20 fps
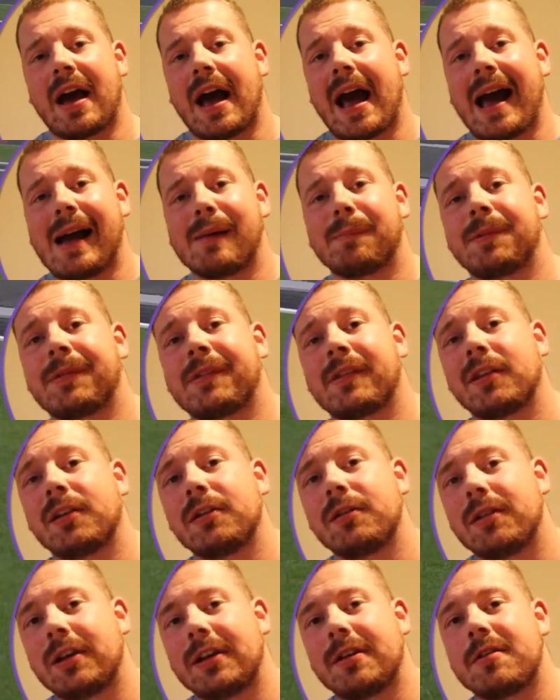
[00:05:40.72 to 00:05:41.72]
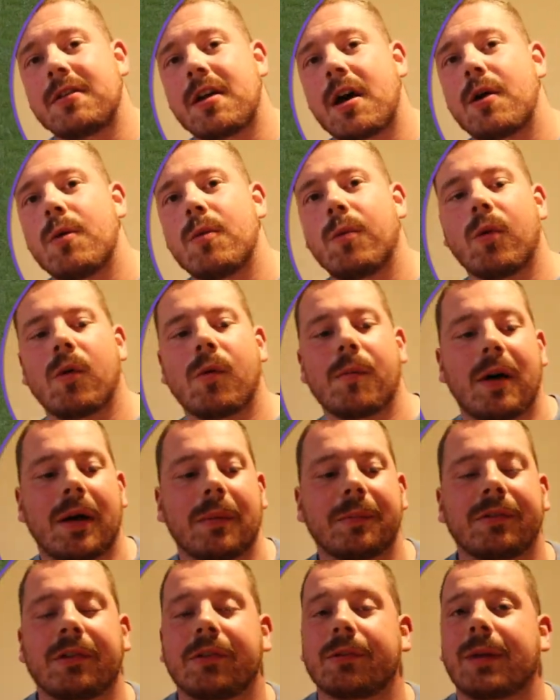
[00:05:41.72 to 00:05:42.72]
Absolutely no
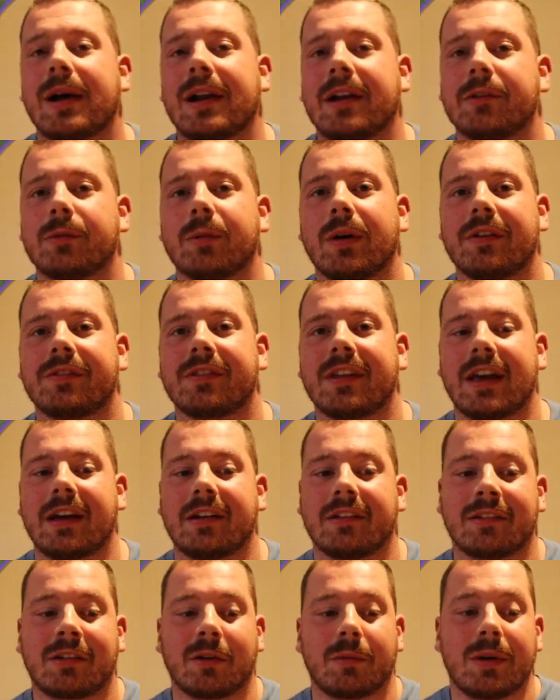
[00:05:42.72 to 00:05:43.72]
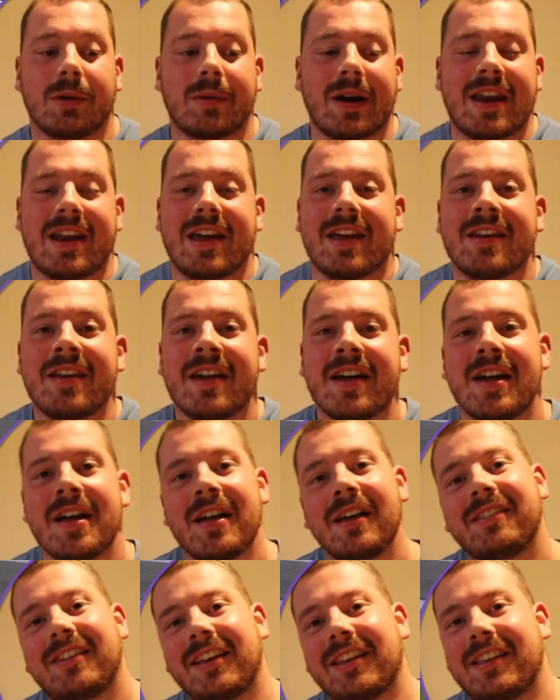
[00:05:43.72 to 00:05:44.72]
warm-ups as well, it's worth saying. So we went in,
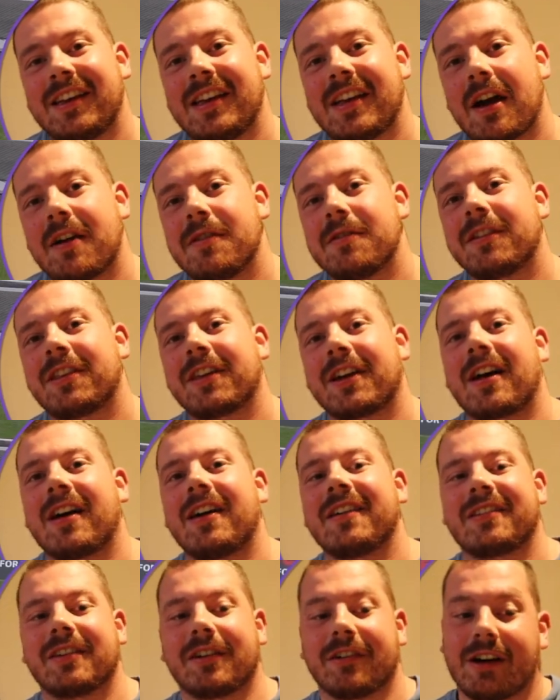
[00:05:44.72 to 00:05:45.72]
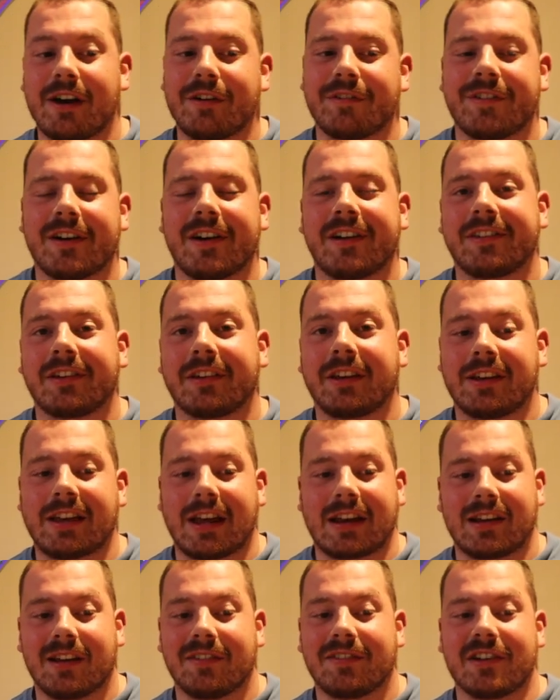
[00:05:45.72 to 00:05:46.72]
did the yoke, the guys that were out first on the
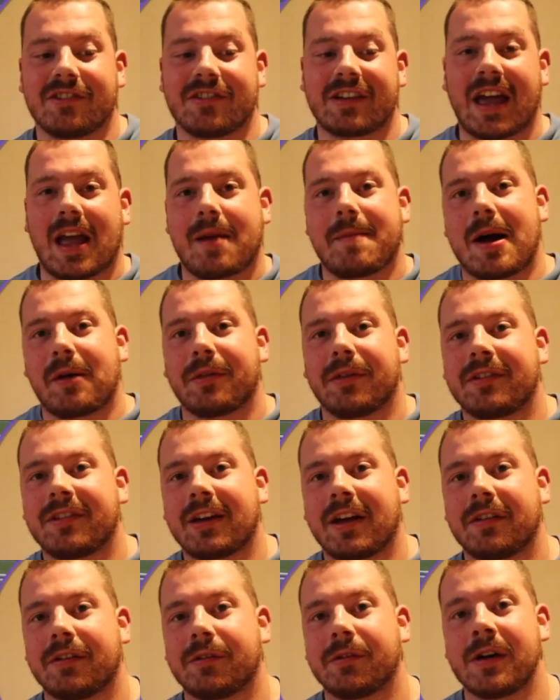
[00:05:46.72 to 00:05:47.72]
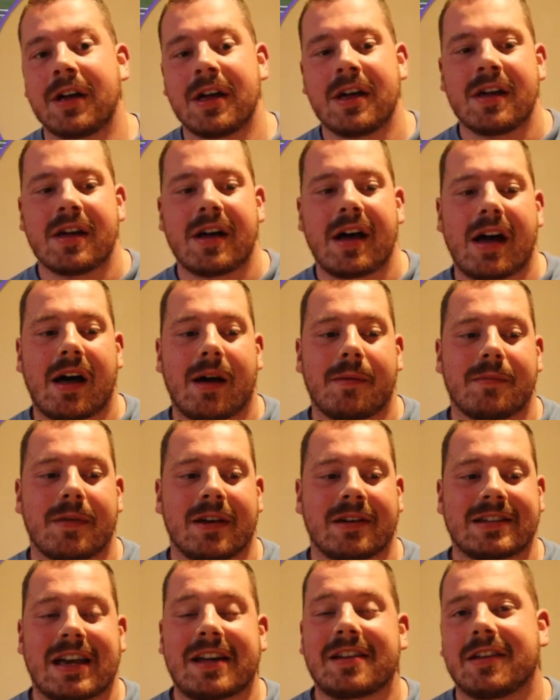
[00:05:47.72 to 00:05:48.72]
deadlift, which came out the tunnel
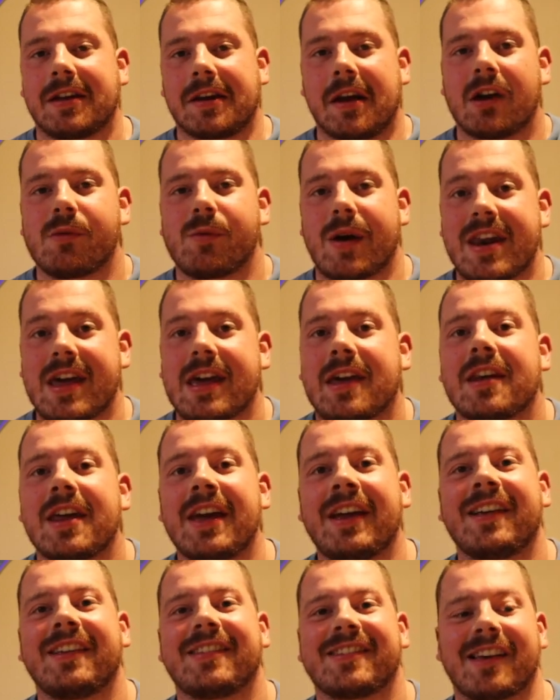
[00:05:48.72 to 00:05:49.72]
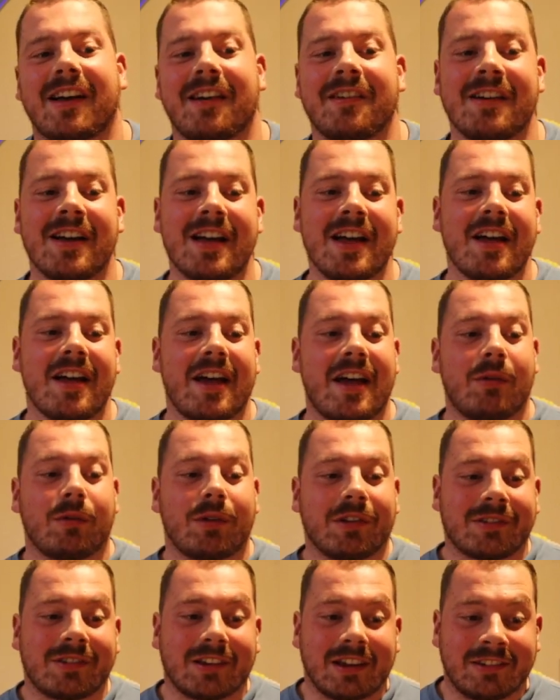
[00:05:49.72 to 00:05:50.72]
as Andy and I went in. So it
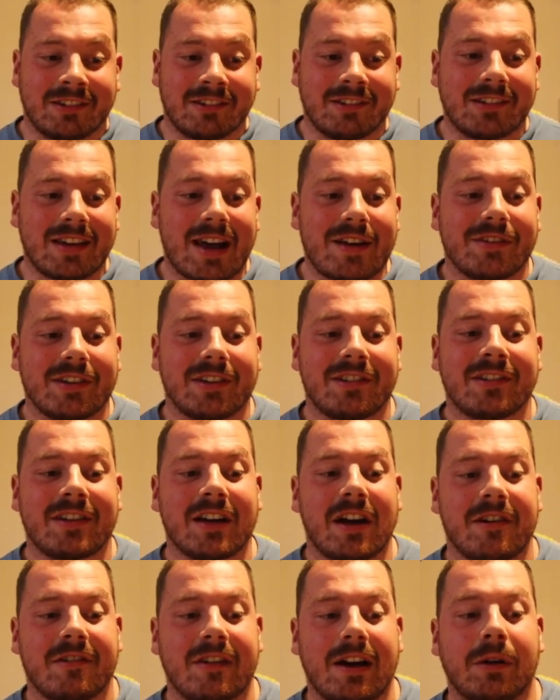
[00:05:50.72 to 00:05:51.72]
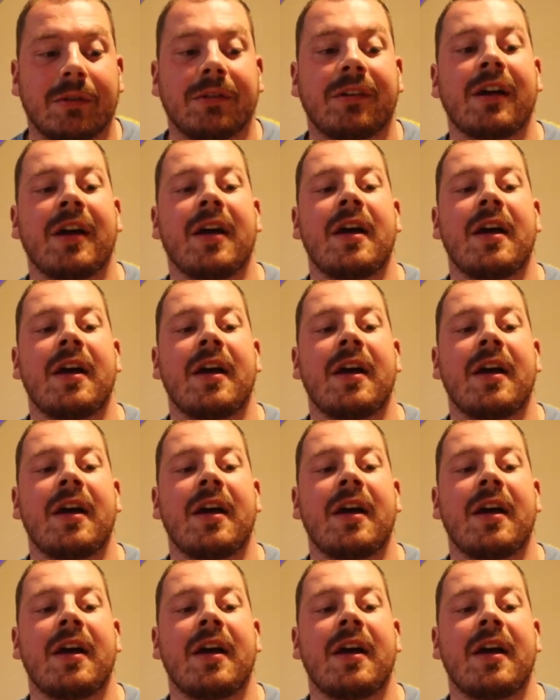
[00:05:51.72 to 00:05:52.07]
was a savage turnaround.